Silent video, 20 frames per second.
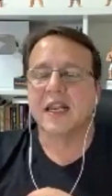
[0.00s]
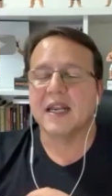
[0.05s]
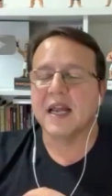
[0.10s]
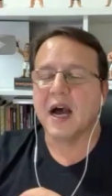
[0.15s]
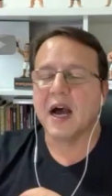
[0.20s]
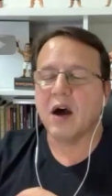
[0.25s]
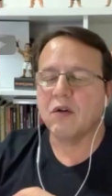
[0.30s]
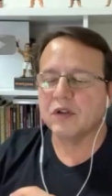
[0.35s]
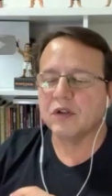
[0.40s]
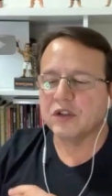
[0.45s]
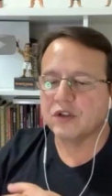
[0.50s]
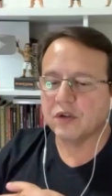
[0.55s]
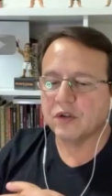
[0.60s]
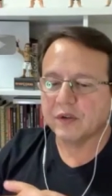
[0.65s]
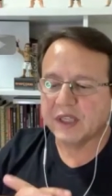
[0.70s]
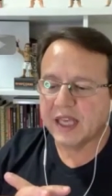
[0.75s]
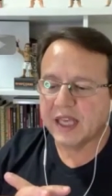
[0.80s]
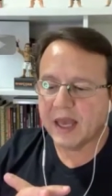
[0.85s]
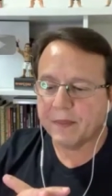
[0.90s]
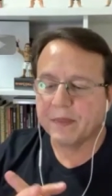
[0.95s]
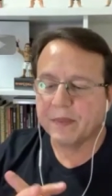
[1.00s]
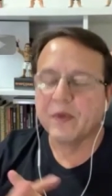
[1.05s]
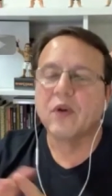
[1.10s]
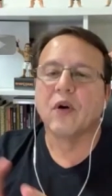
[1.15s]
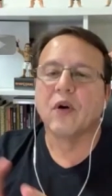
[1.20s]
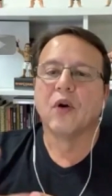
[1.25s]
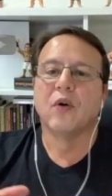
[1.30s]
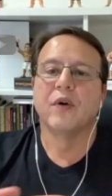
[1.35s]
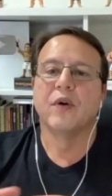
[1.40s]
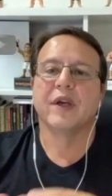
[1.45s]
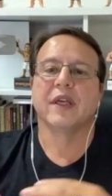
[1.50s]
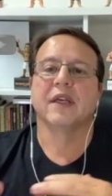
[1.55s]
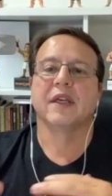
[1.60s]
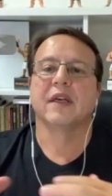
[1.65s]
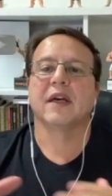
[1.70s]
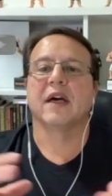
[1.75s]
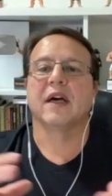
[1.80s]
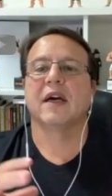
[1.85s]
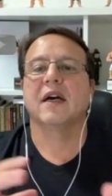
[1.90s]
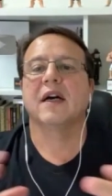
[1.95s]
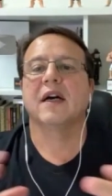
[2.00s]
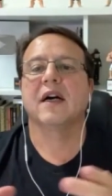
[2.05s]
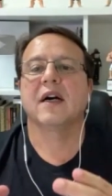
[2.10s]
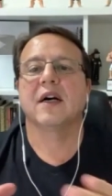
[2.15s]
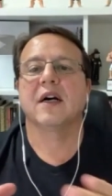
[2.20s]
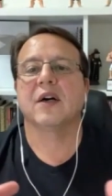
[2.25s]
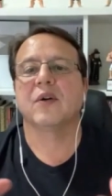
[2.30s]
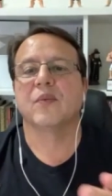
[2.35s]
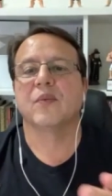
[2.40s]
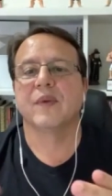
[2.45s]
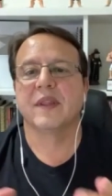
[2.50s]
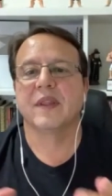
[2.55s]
how is your camp going uh, with